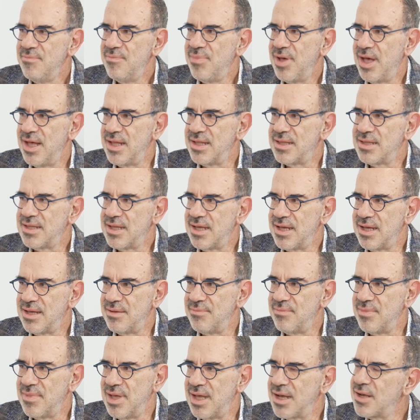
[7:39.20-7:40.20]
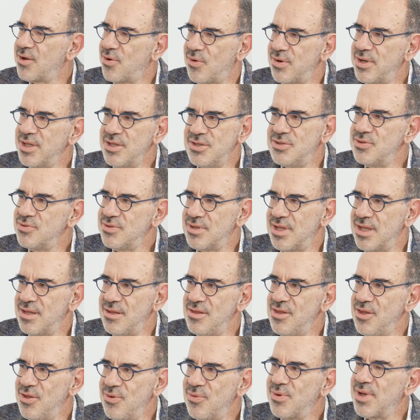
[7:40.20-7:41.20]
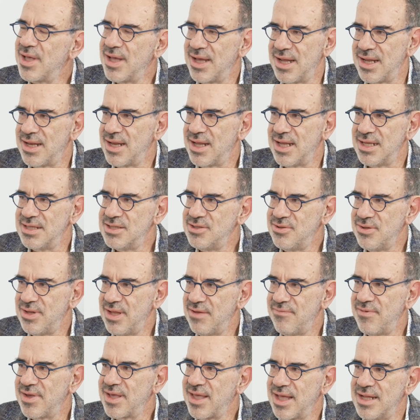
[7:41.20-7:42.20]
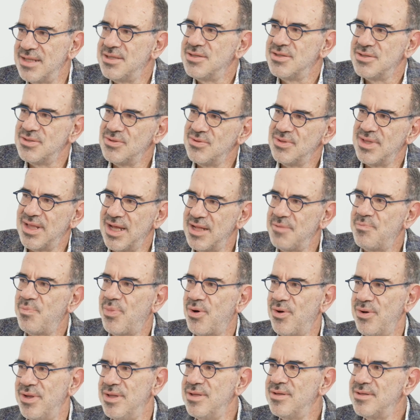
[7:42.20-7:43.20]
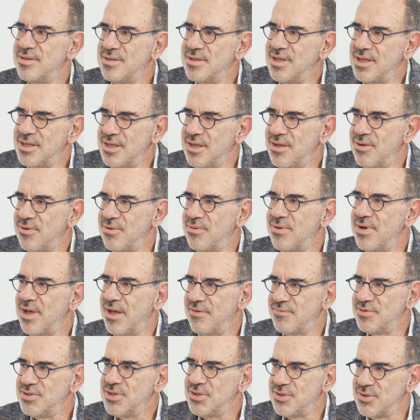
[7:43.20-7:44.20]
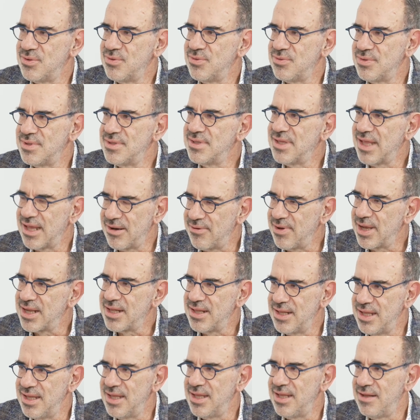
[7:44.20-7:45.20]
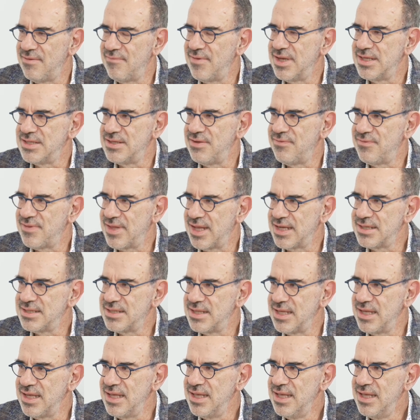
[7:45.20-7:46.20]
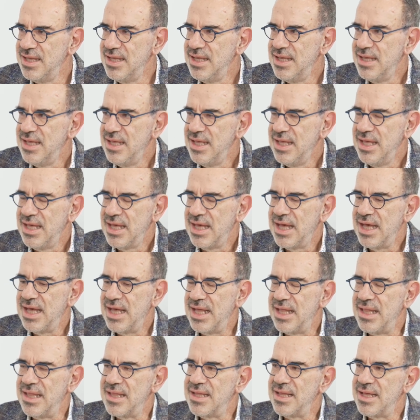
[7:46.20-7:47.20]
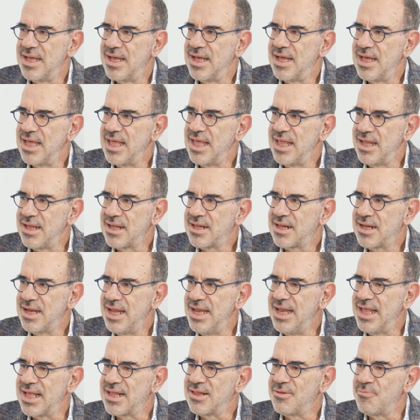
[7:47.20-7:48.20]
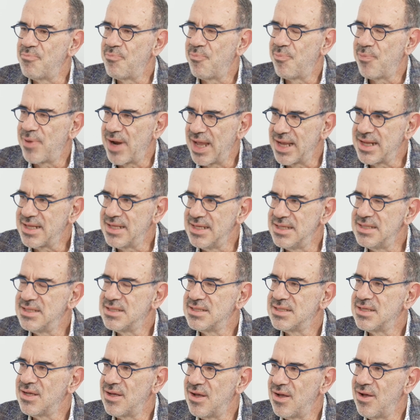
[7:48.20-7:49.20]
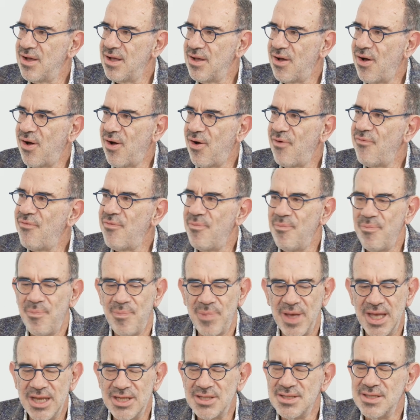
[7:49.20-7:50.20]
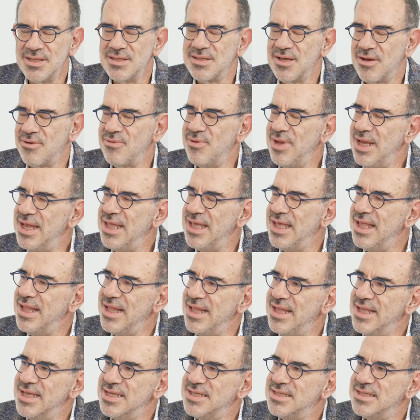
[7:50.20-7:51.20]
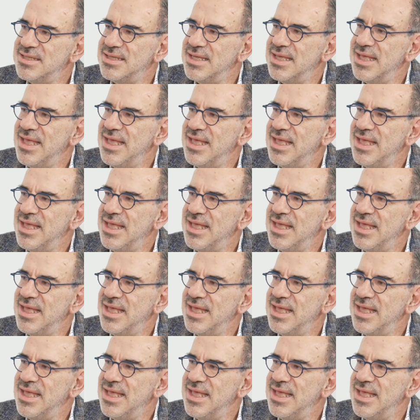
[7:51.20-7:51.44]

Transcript: But um, according to the new guidelines, you never get to that point that mm-hmm. you have to do directly invasive testing. And uh, in clinical practice, often patients are really in this